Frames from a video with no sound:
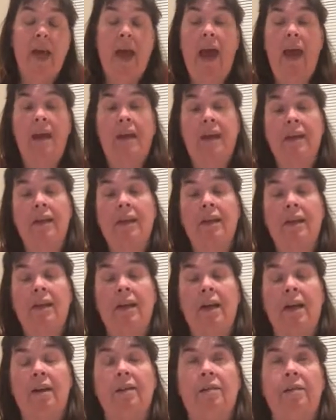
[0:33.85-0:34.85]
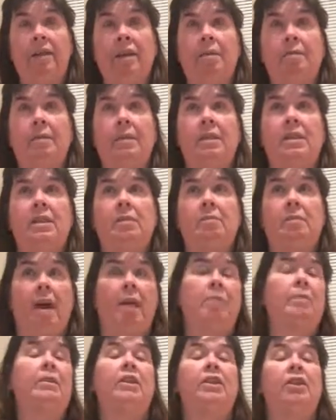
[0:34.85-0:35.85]
and a lot of them
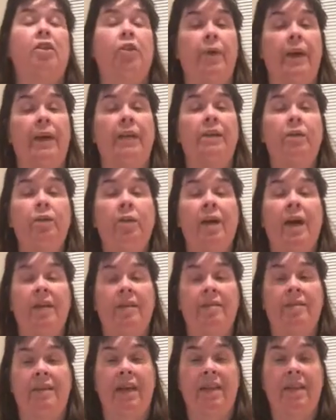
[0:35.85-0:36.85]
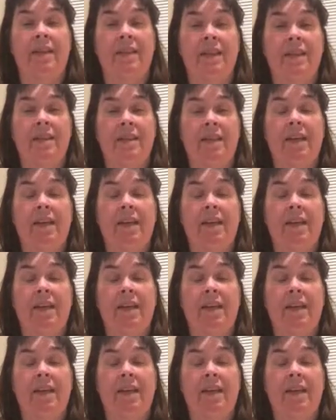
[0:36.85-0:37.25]
inspire me to create new kind of techniques.